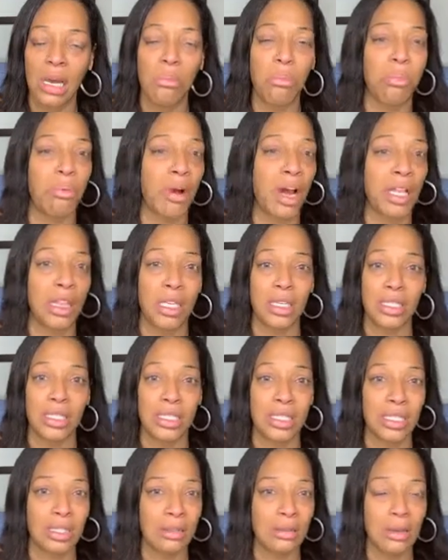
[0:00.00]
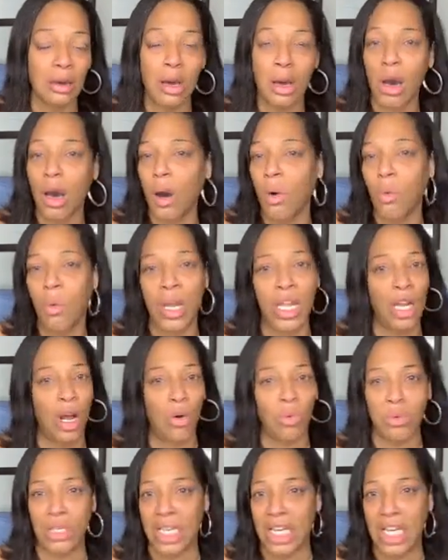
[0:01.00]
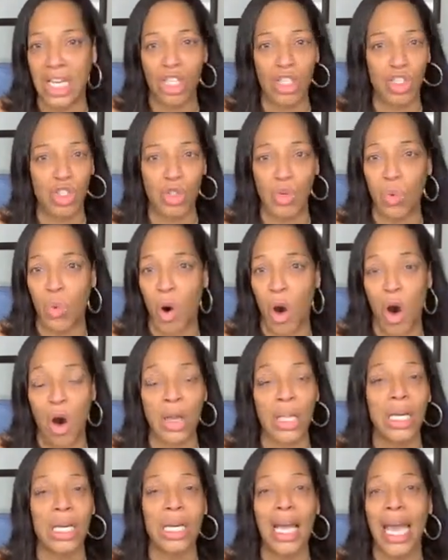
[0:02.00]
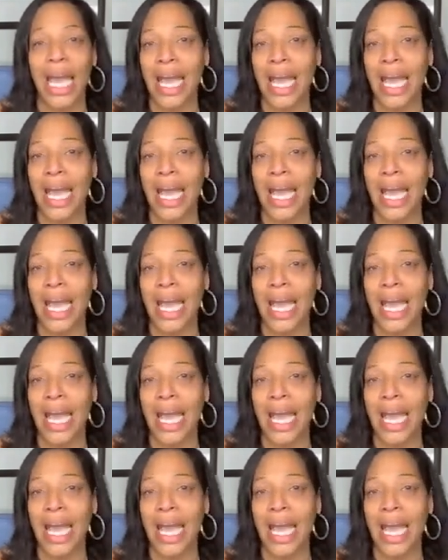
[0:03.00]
Brothers, we don't need you all to